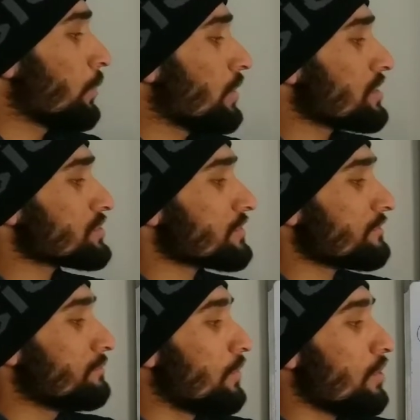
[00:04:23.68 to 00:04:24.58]
Words
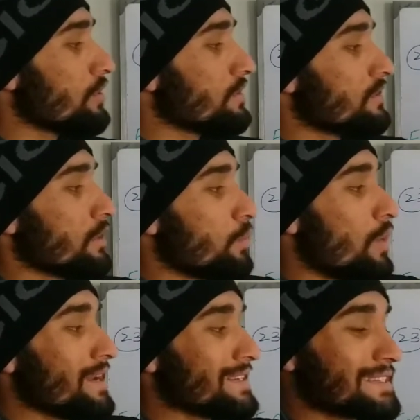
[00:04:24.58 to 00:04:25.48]
of more than
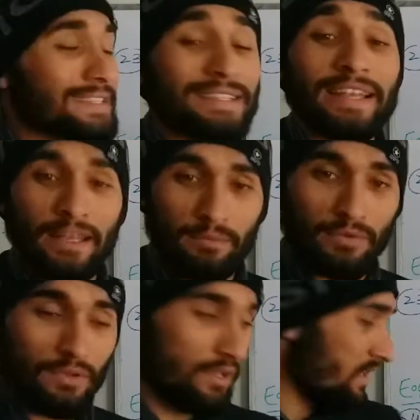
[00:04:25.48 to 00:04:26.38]
one
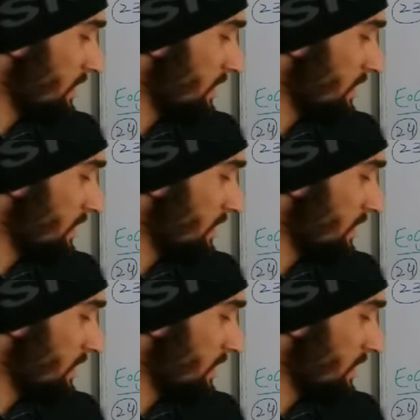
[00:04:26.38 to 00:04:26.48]
syllable